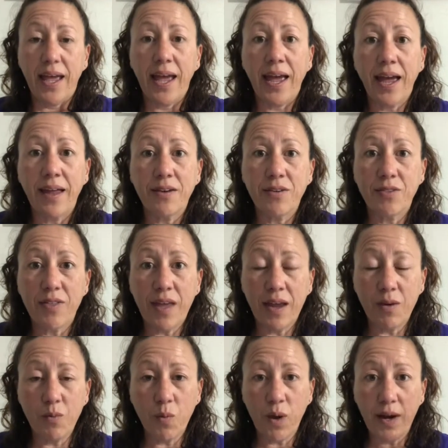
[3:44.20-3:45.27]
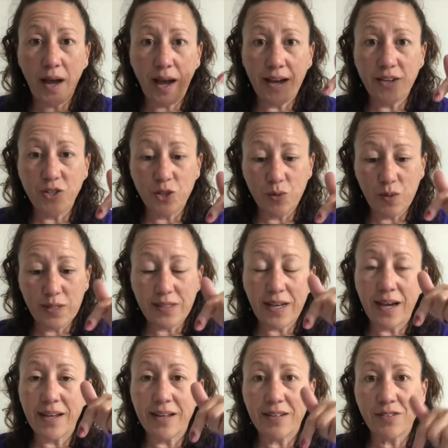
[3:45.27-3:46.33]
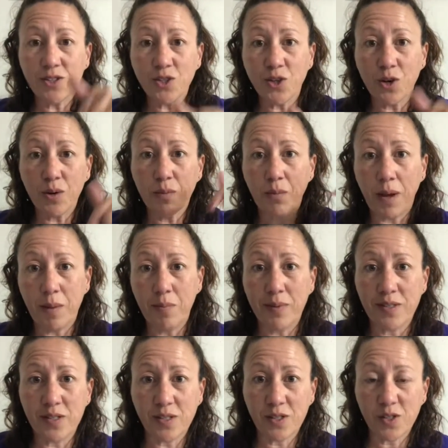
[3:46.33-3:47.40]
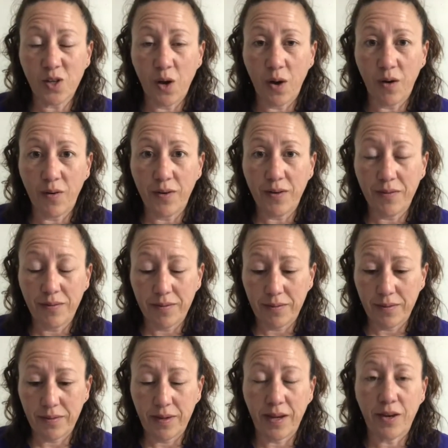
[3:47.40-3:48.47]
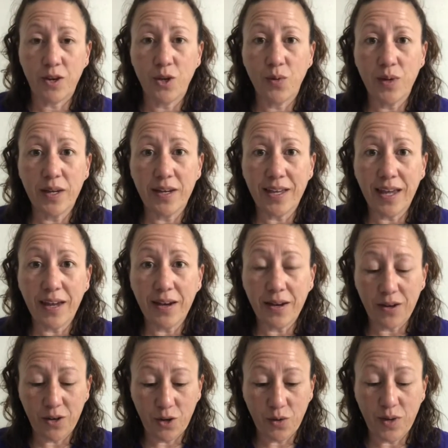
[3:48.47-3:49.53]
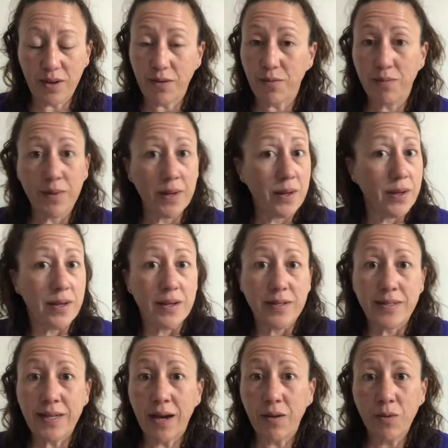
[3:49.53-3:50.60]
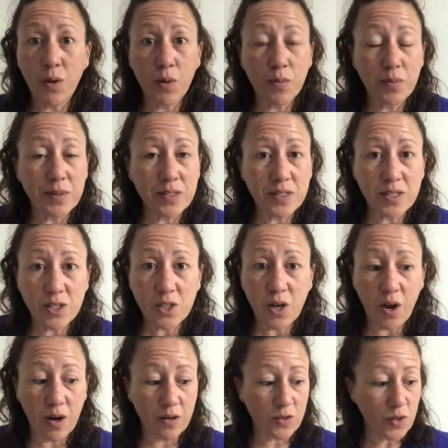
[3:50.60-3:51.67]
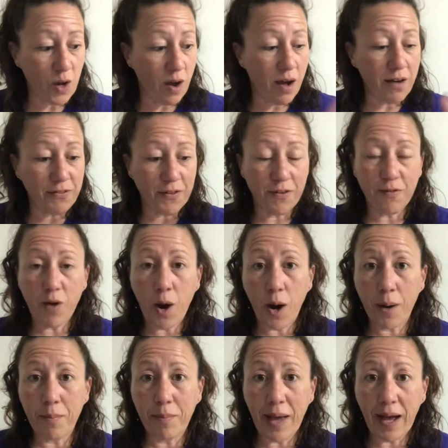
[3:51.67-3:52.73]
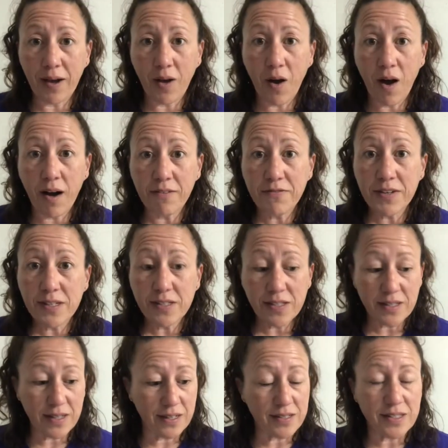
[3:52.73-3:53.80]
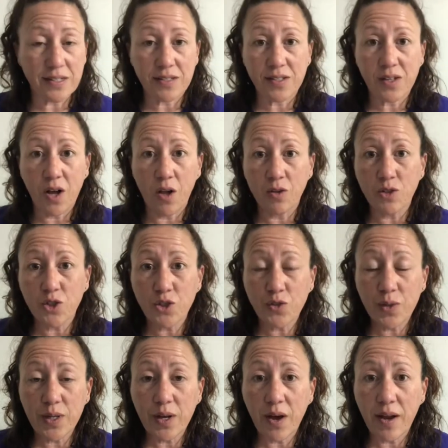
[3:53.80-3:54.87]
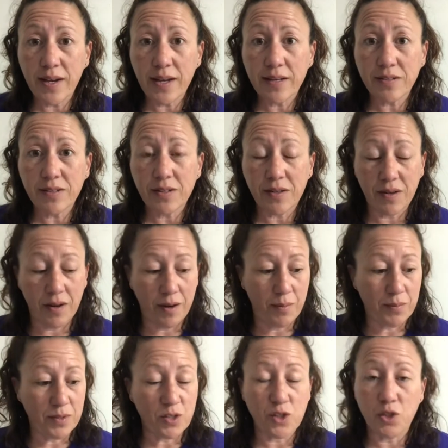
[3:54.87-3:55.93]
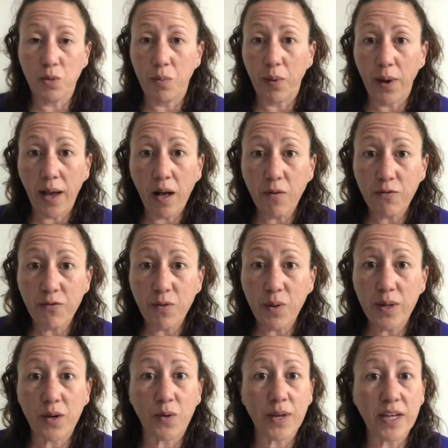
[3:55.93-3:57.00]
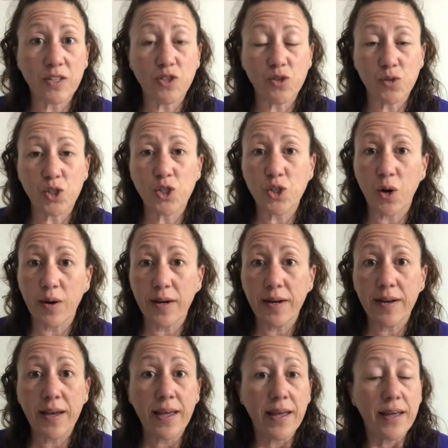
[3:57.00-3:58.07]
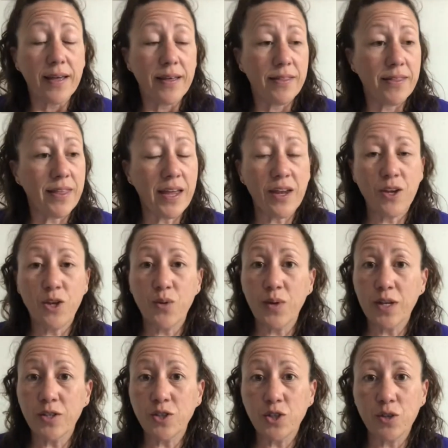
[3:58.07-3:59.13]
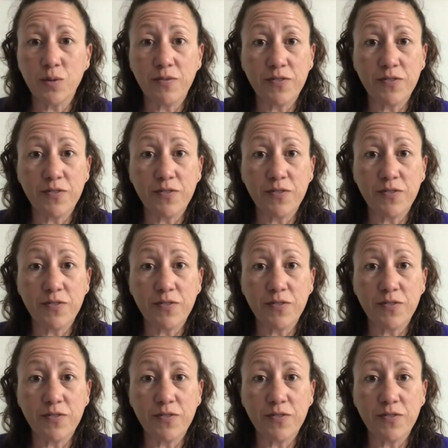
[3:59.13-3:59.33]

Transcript: And then what I do is I insert my business card. And you can get, you can download business cards off of our back office that says Color Street on it. Um, it's super helpful. It'll get you started. Then you can do